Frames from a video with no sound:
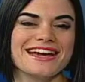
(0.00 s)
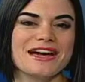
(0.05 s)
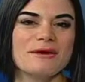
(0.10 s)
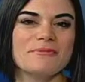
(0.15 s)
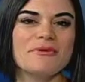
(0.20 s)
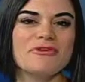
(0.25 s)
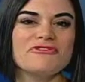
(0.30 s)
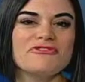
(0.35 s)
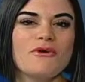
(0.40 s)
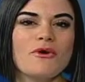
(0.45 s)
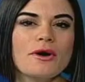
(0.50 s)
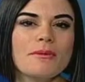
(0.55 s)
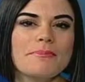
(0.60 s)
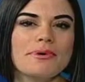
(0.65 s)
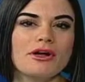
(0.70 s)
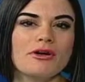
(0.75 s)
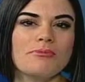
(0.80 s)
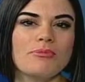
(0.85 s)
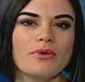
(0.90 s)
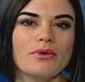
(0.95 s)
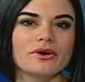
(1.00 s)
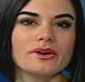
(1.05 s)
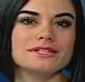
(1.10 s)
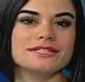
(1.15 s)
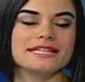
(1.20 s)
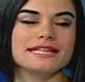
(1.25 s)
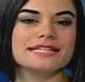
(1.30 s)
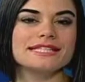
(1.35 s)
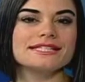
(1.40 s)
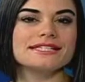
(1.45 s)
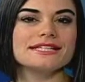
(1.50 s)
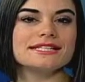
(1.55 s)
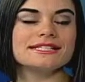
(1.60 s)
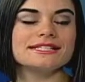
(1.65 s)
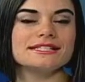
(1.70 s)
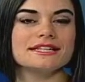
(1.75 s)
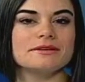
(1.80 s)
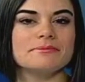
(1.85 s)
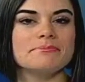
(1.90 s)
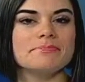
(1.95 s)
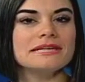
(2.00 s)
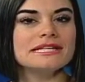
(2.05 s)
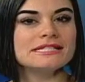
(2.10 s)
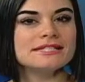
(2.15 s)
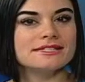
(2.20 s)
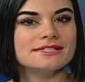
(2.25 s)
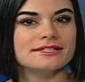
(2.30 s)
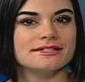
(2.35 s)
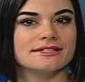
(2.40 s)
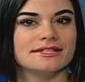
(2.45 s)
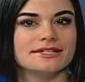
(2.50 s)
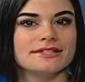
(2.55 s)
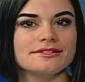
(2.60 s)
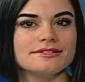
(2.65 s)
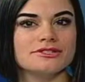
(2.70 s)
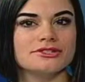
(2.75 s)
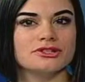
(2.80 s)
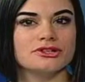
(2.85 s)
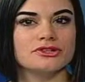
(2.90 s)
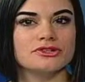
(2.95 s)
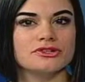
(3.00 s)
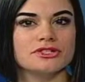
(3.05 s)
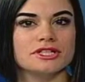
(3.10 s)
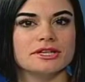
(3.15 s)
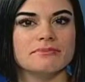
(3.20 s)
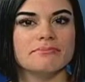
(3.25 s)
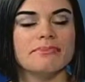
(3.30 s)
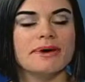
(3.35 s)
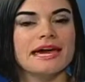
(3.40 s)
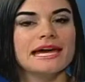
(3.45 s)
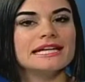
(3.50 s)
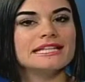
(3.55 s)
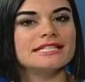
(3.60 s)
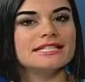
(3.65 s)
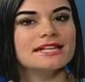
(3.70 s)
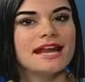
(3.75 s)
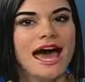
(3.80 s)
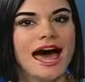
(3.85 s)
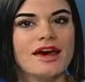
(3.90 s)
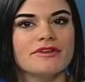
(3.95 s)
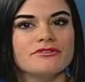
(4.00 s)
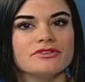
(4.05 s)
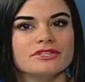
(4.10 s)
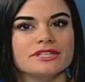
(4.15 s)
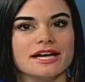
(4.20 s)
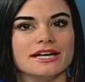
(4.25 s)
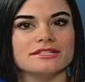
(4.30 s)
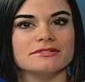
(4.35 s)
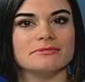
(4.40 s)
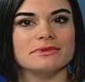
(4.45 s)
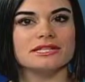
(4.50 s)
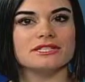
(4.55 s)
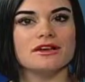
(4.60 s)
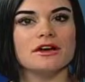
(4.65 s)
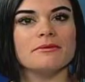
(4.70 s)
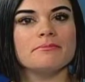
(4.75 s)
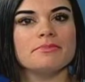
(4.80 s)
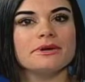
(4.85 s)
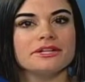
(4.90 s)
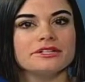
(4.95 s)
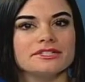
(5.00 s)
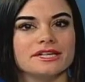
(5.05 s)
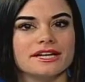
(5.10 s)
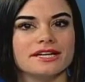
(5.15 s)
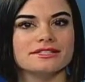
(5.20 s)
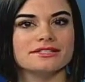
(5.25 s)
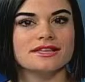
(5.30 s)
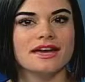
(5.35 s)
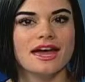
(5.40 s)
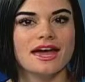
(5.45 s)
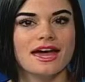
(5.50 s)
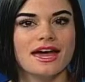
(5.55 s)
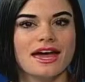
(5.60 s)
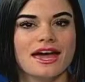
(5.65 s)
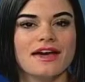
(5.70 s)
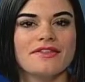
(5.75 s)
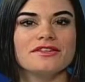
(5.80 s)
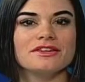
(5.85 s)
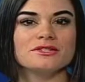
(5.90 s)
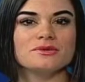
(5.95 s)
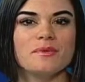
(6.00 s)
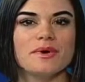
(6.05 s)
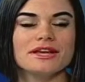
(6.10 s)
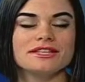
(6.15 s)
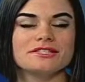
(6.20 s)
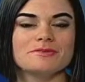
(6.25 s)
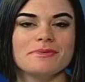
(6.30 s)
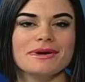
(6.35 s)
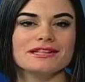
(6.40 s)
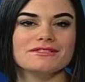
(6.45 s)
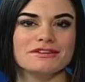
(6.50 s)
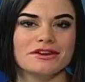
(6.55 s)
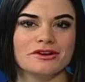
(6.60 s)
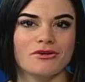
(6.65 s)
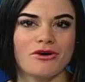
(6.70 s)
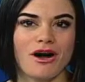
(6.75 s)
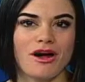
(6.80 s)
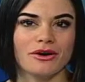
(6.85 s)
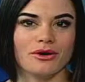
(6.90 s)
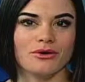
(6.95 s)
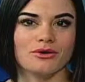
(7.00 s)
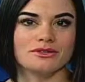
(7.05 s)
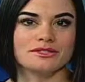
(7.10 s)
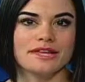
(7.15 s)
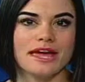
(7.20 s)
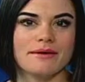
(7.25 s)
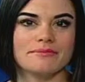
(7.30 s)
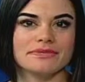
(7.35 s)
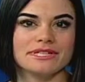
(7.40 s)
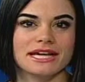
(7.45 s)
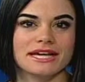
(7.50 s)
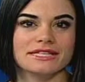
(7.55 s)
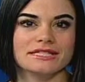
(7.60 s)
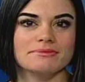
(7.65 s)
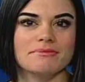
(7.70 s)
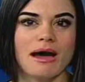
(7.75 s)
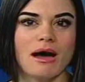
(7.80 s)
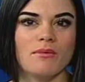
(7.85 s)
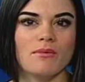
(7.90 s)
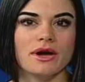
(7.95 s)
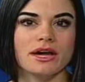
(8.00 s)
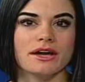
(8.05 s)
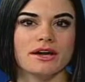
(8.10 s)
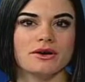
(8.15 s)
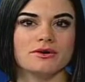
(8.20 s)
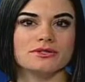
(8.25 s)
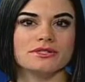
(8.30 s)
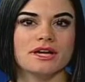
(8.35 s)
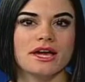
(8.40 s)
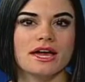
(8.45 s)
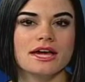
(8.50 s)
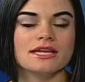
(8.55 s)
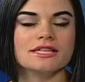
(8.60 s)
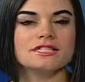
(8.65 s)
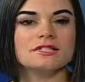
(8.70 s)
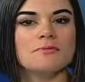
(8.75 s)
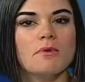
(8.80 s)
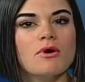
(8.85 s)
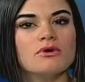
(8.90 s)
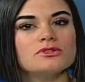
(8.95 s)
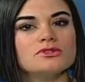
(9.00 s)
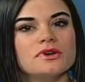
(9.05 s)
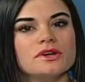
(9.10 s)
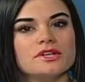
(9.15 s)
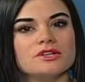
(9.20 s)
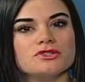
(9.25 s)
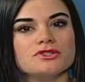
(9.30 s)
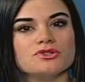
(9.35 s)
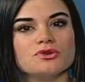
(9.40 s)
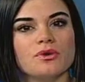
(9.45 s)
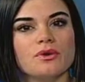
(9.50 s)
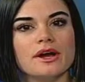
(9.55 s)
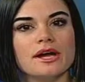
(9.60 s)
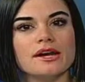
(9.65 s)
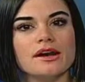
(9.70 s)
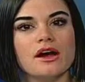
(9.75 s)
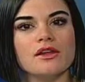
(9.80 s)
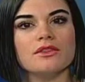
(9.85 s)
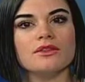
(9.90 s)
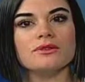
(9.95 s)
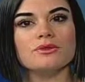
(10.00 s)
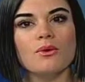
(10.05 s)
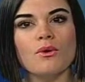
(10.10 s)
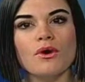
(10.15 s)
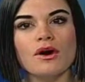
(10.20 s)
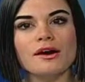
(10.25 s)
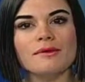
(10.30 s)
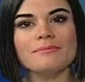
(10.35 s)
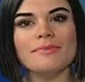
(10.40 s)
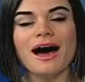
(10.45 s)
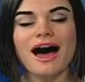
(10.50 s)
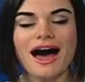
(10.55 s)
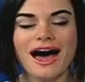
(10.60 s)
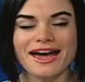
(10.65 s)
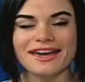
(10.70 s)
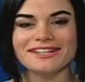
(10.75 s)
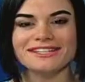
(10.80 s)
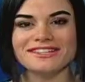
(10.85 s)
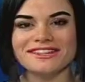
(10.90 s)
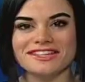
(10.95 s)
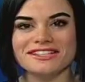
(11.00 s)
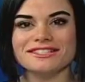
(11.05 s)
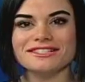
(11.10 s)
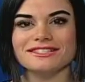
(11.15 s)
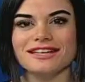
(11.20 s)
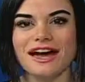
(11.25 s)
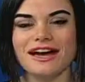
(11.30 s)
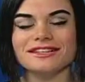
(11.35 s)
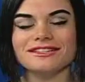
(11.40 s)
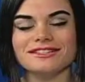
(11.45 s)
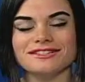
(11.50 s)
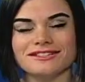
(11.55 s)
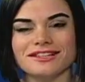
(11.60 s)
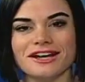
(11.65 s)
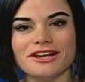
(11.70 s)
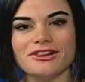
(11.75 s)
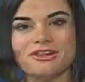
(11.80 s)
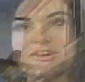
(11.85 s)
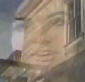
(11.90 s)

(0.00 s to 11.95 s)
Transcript: Before billboards existed, businesses turned to painted advertisements on buildings. In this week's Big Sky Chronicles, MTN's Matt Wakos spoke to an historian on the lore behind these signs. Let's take a look.